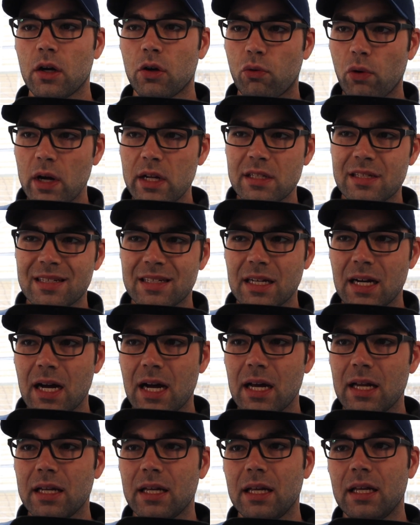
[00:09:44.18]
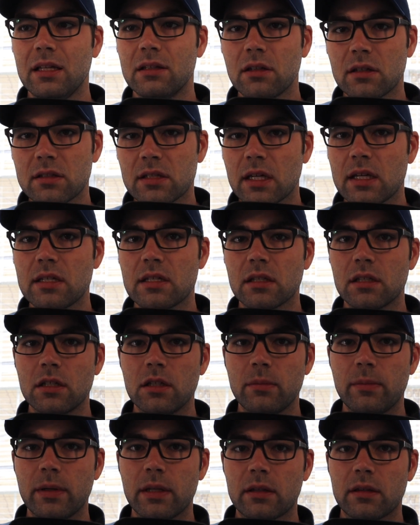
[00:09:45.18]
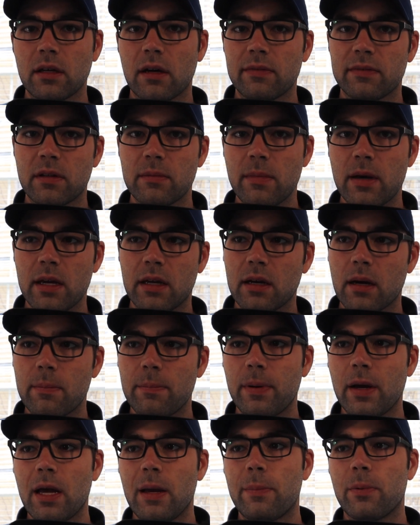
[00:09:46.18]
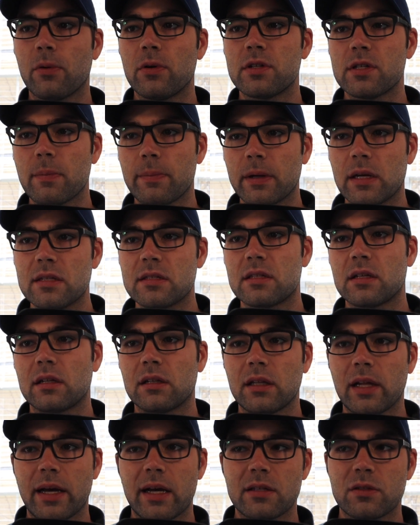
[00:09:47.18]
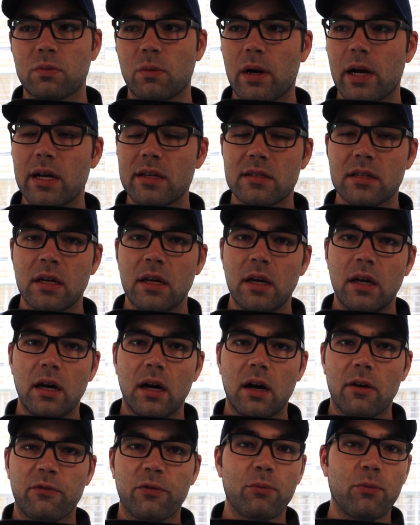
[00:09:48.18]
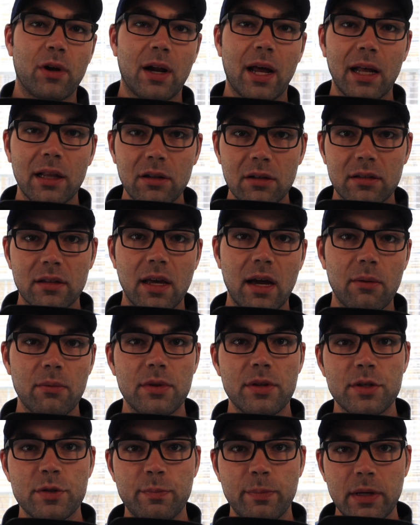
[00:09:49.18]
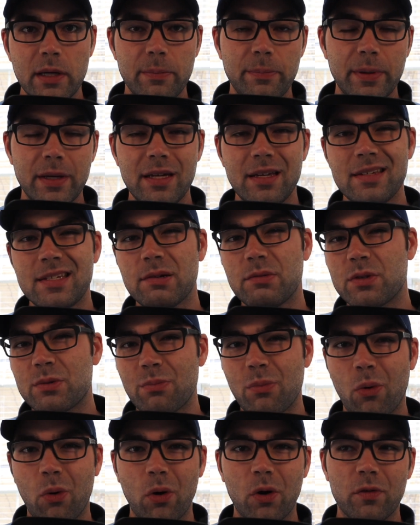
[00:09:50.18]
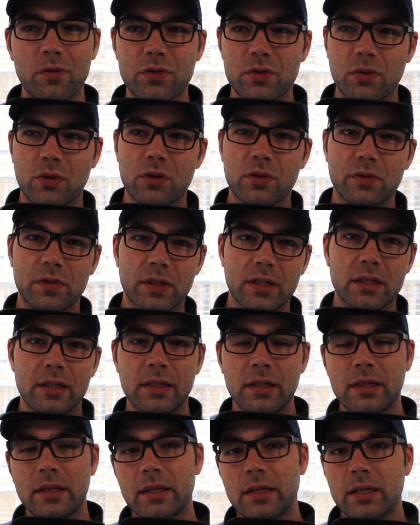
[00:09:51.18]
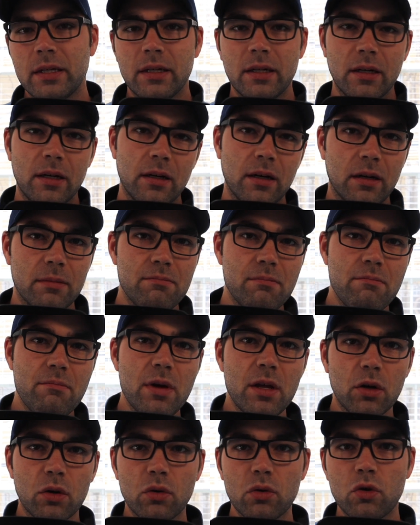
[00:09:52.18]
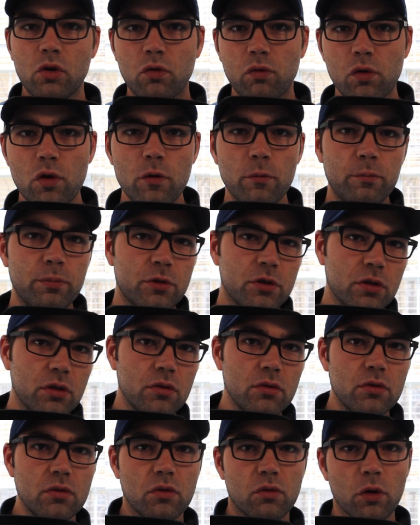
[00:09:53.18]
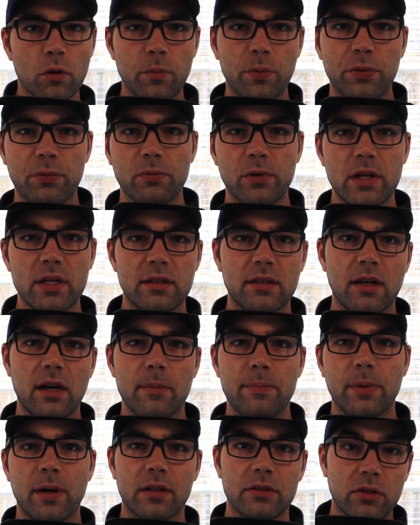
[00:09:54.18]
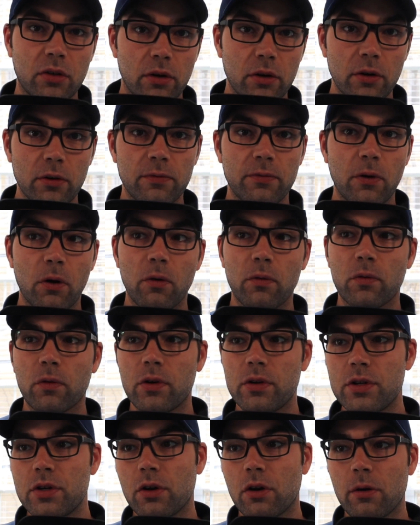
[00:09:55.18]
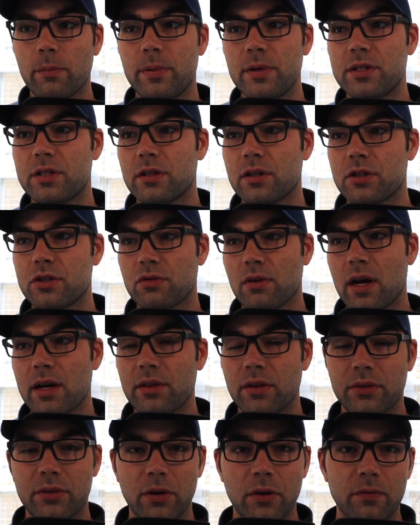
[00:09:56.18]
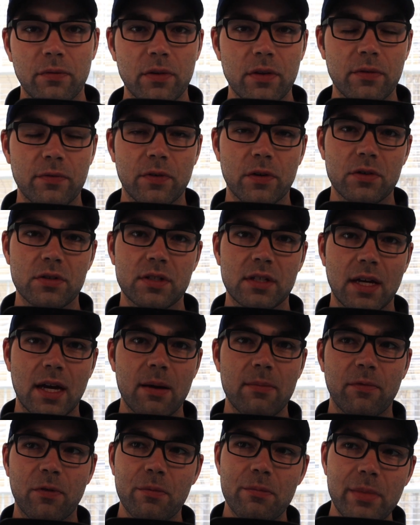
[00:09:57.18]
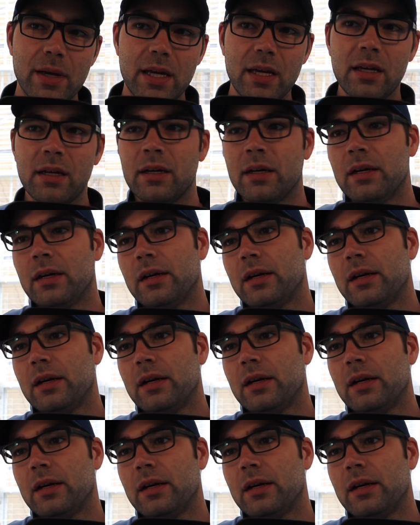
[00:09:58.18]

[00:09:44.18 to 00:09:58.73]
Great Scott, he looks like he's a little bit tough to make on paper. He's up against it class-wise. From what I looked at with his PPs, he was more of sort of a middle group 2, group 3 type on turf over in Europe. He's going to try the dirt for the first time for me.